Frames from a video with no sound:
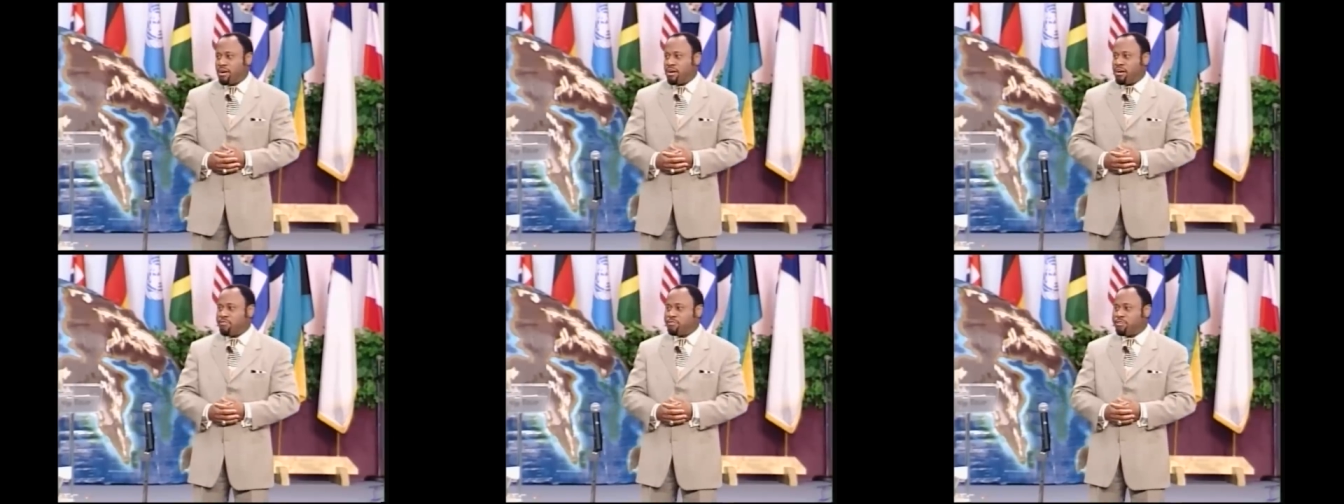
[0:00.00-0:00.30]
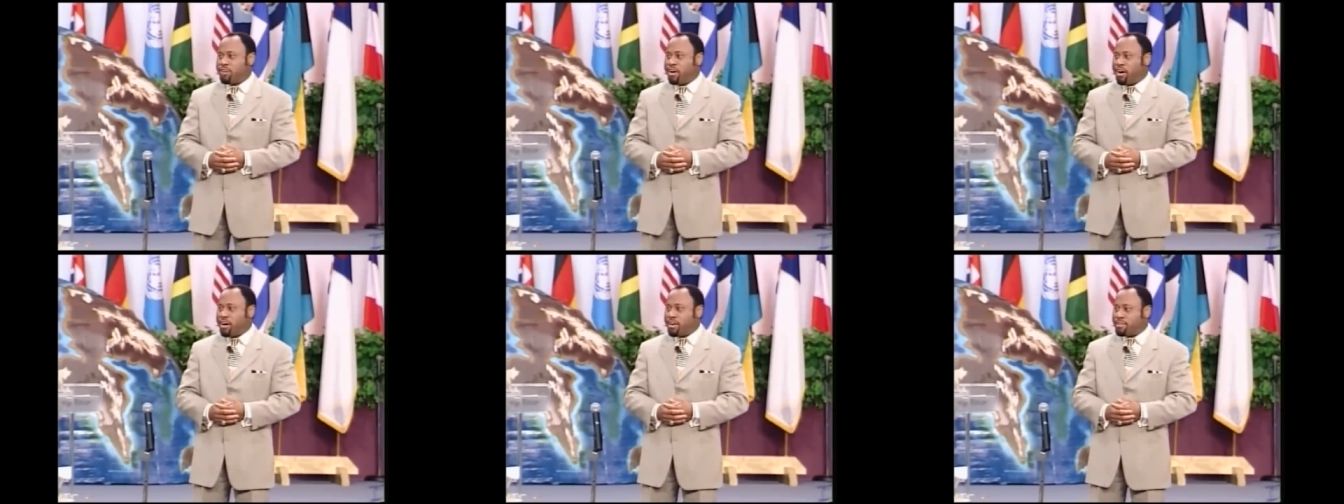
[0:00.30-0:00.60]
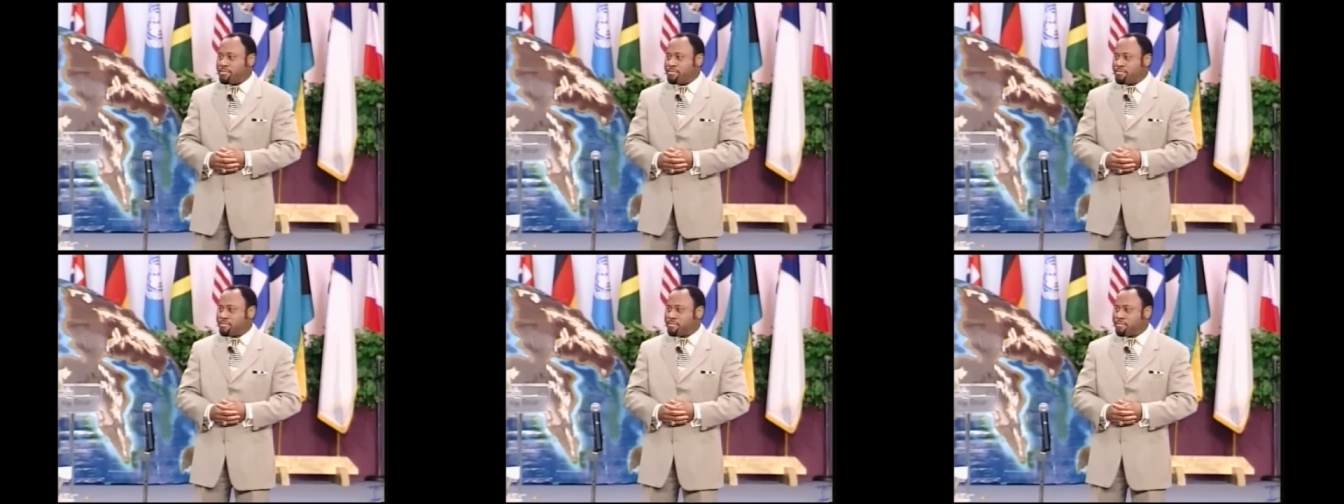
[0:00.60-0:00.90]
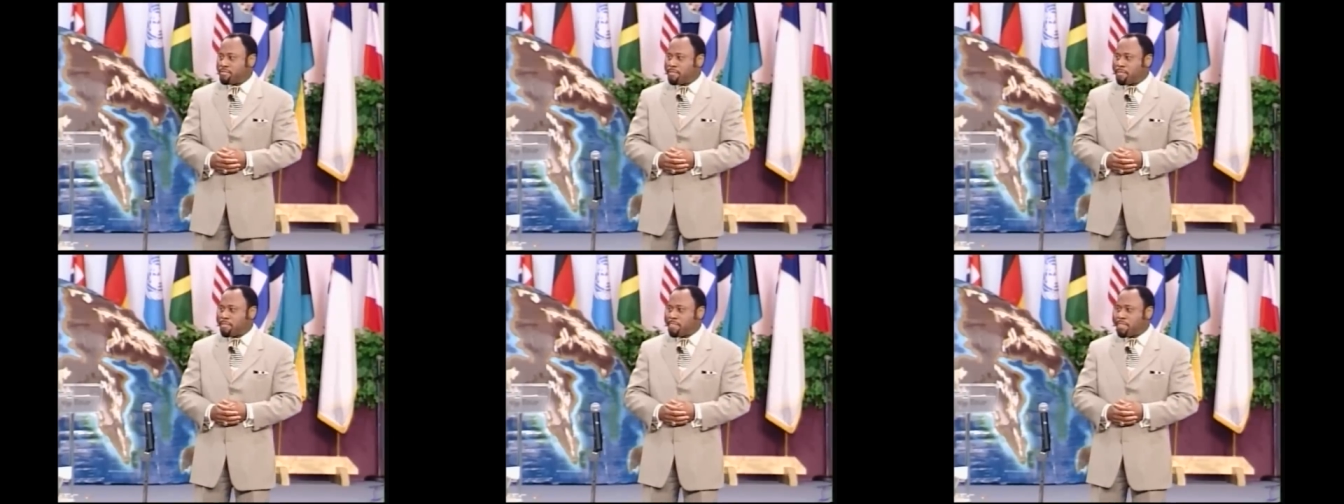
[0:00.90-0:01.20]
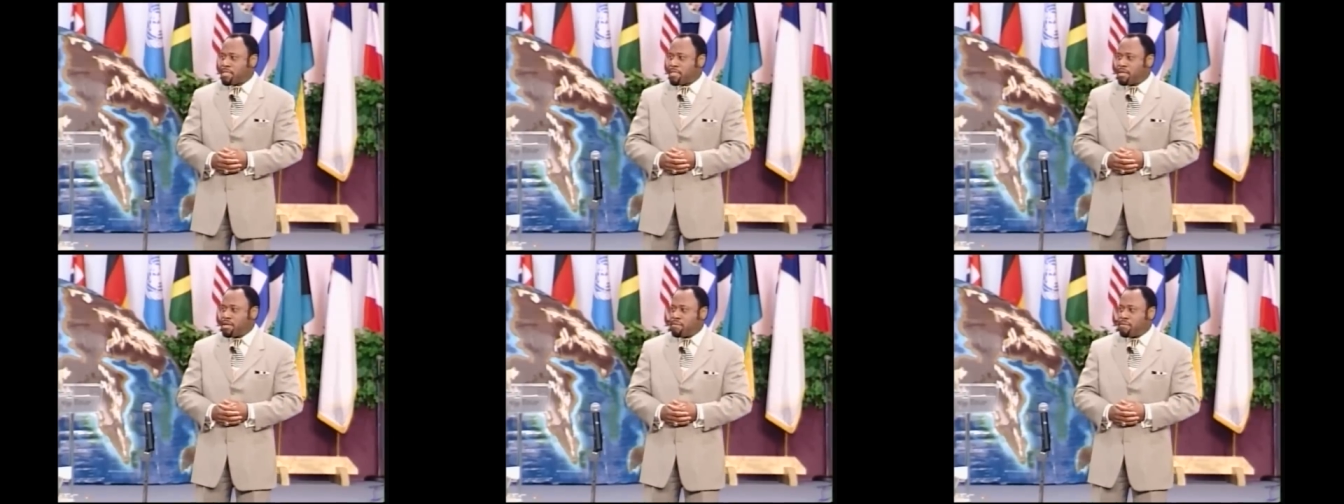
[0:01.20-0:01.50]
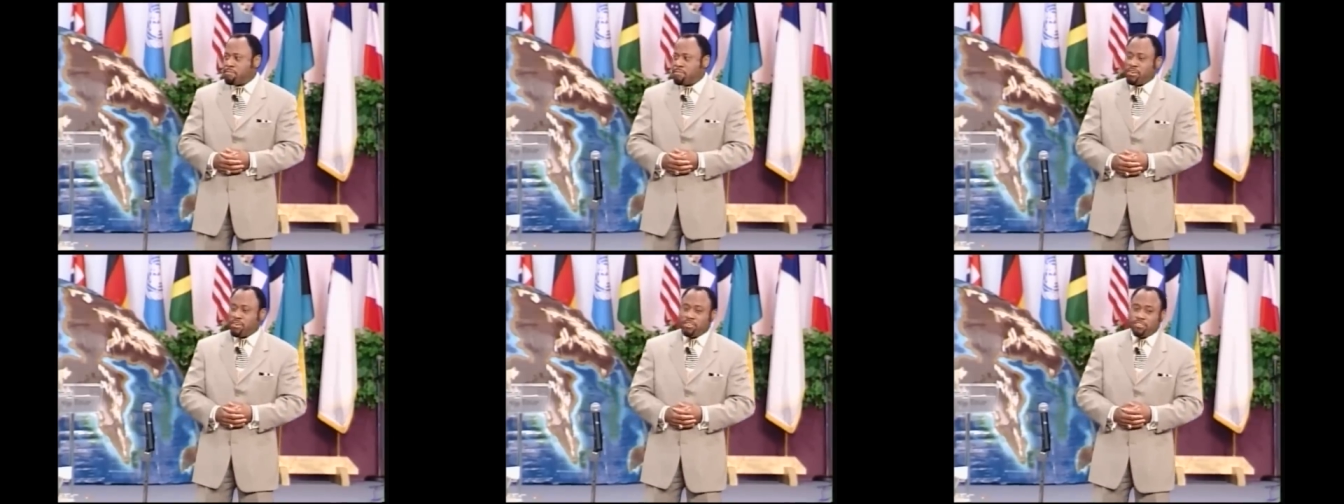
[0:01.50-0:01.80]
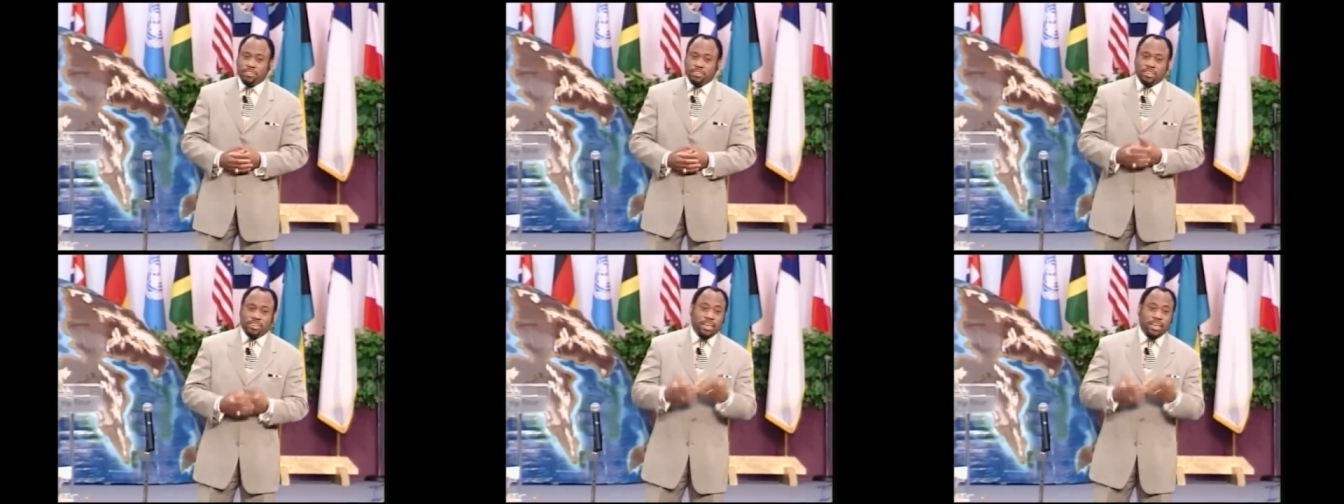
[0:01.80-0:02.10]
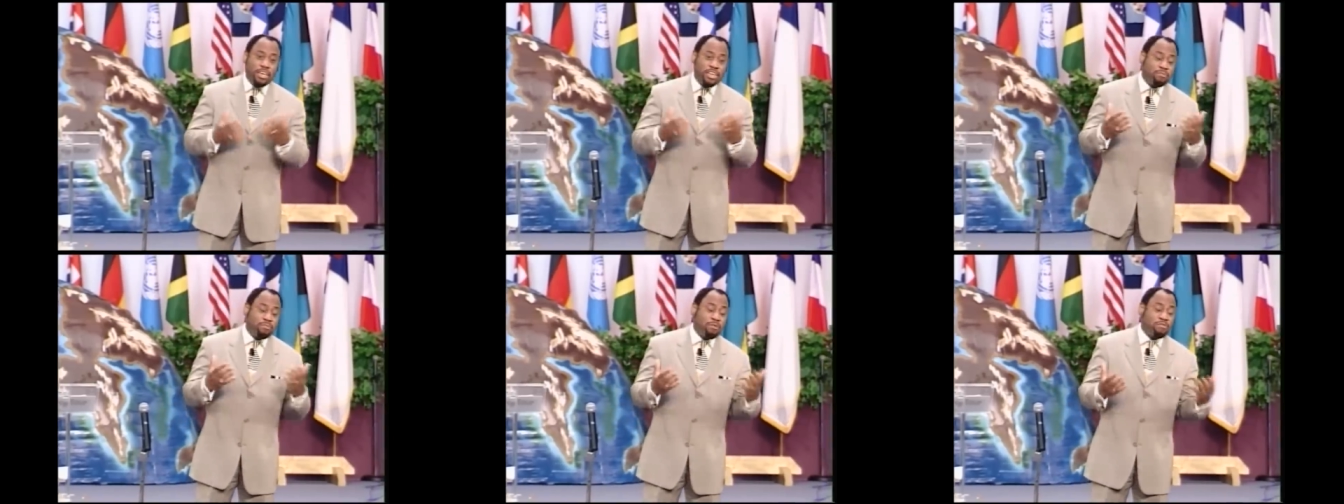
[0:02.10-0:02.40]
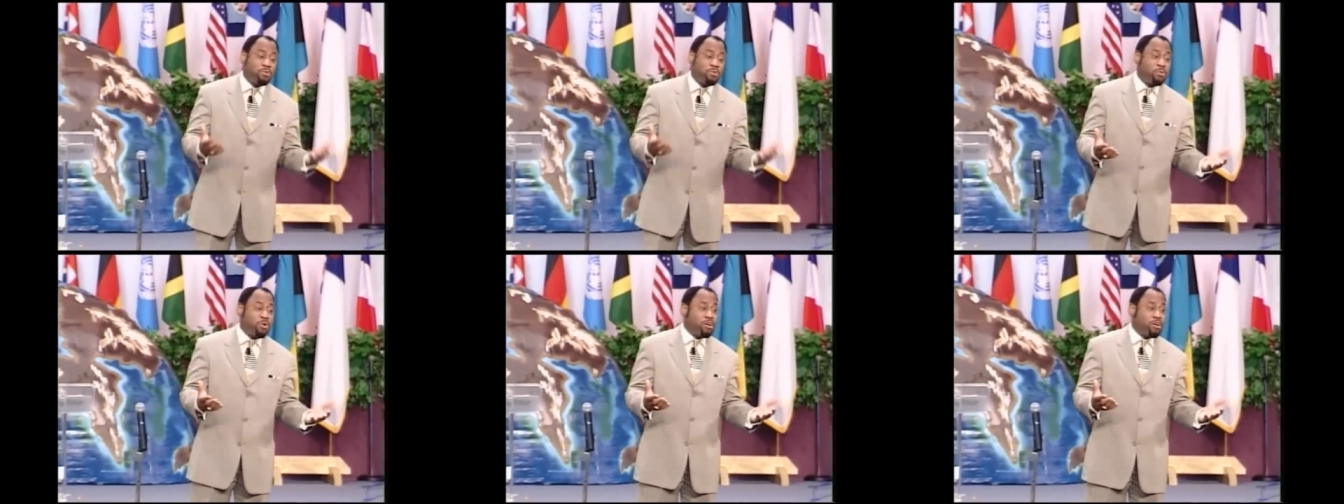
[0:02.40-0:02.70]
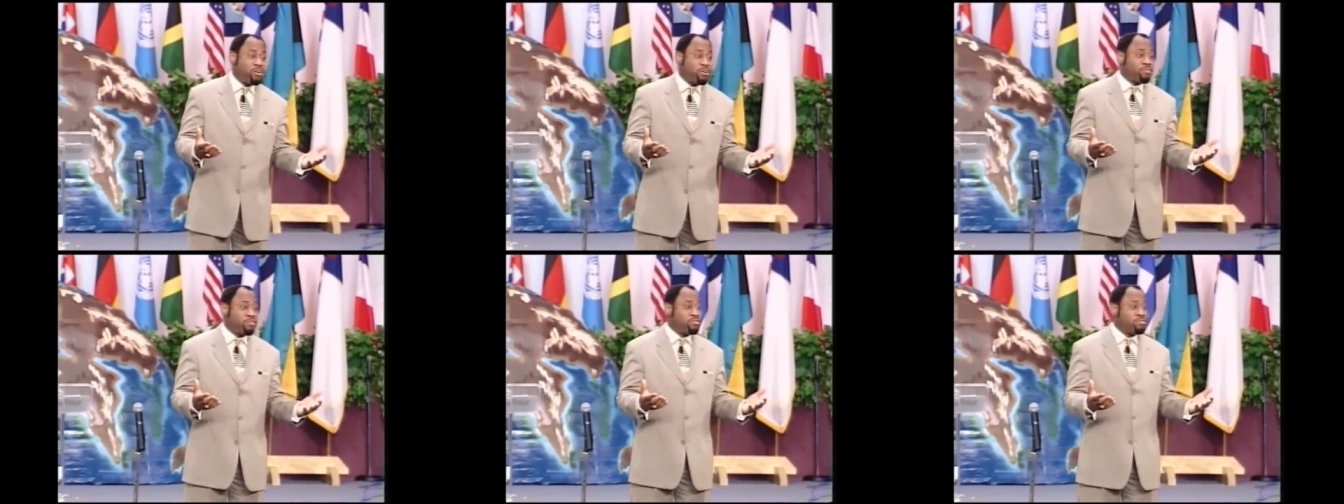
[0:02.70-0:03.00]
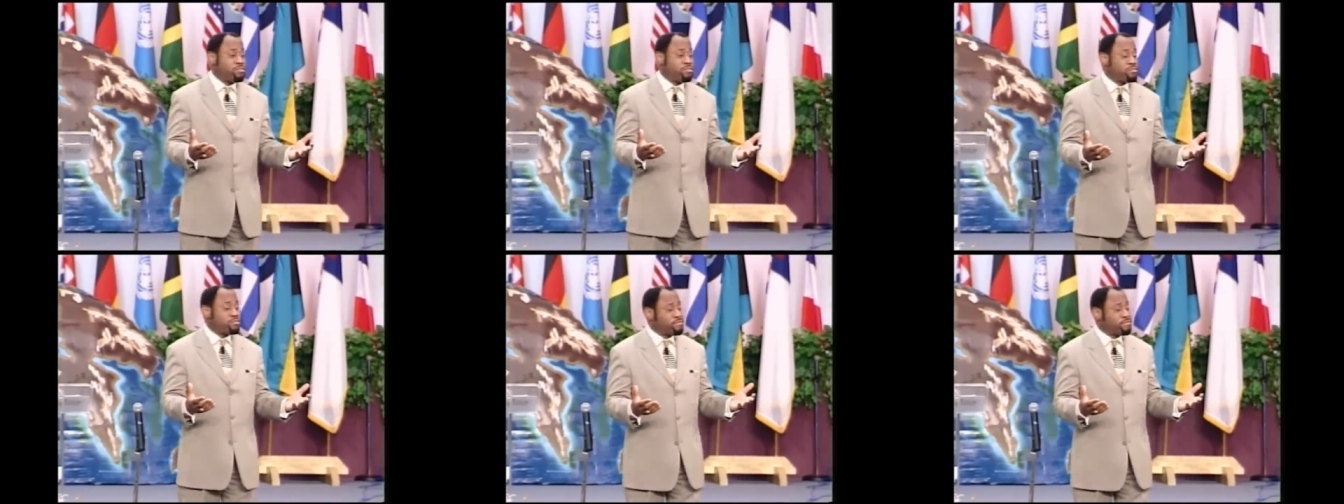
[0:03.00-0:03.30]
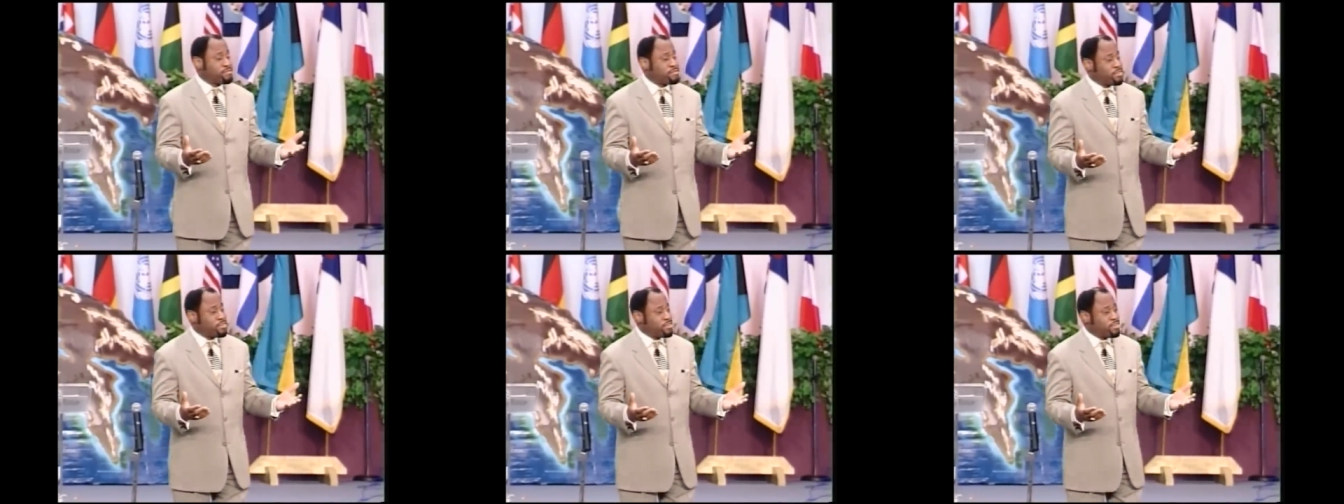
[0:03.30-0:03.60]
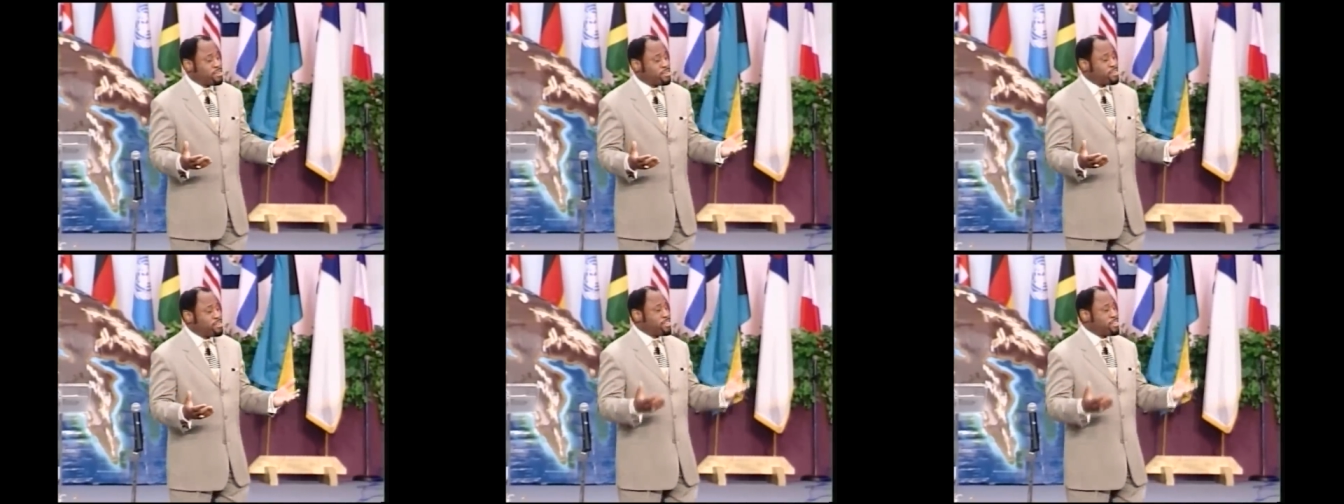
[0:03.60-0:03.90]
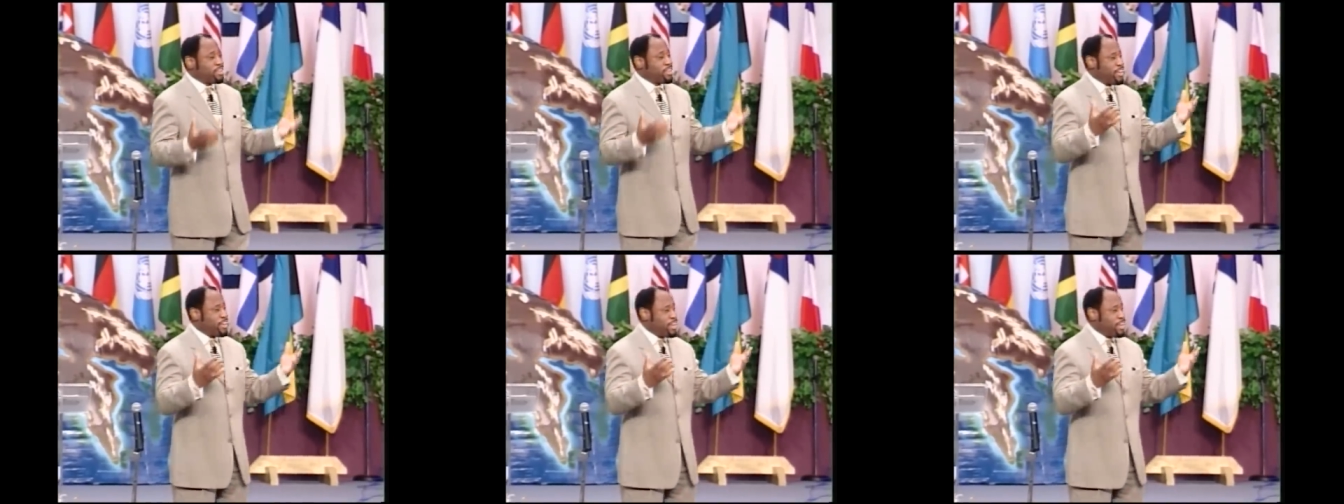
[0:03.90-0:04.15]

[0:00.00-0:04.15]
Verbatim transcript: of God. Because in the kingdom of the world, the